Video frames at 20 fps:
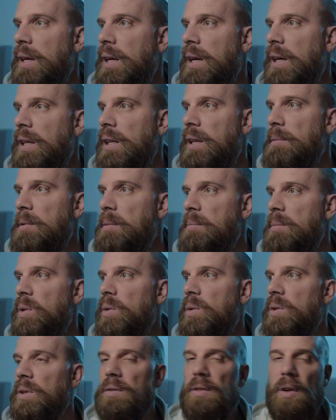let me
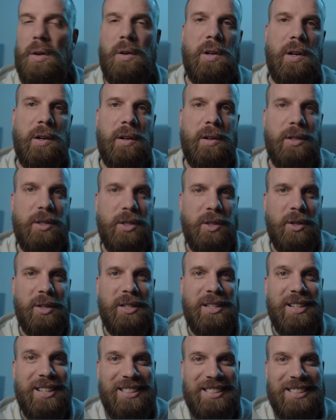mute the vocoder so
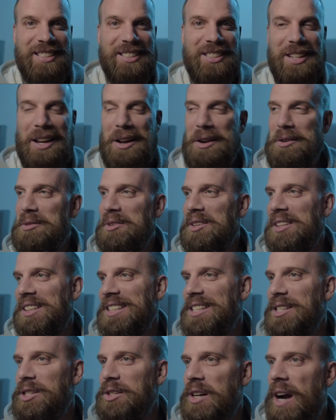it doesn't sound really
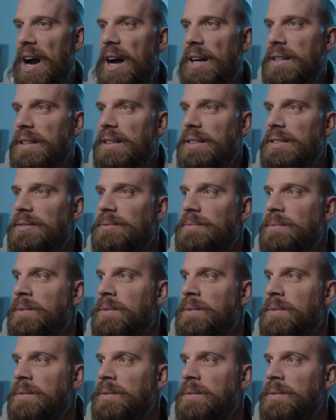distracting.